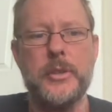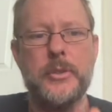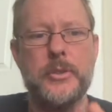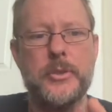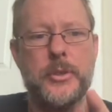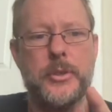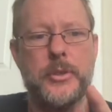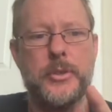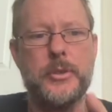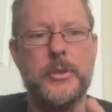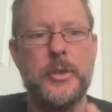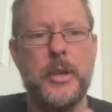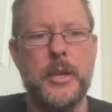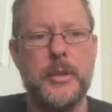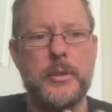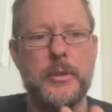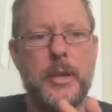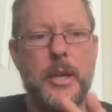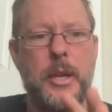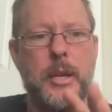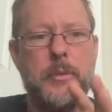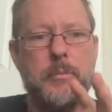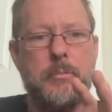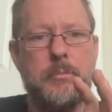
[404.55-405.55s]

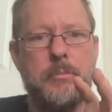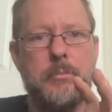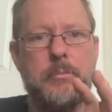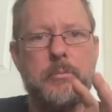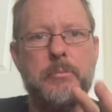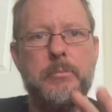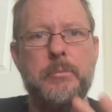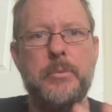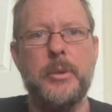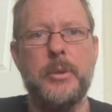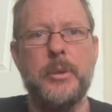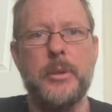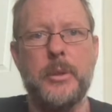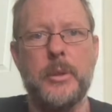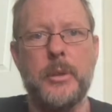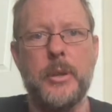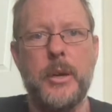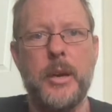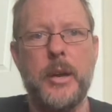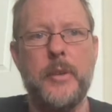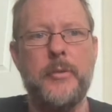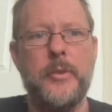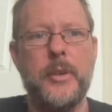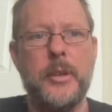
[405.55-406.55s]
and put
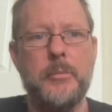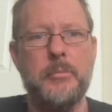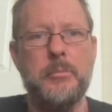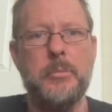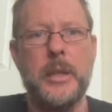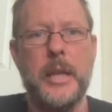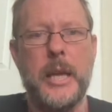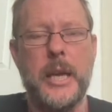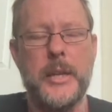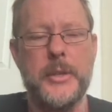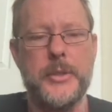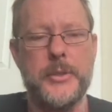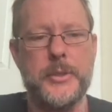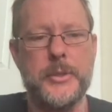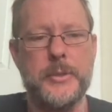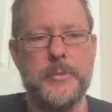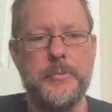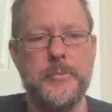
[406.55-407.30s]
life in place.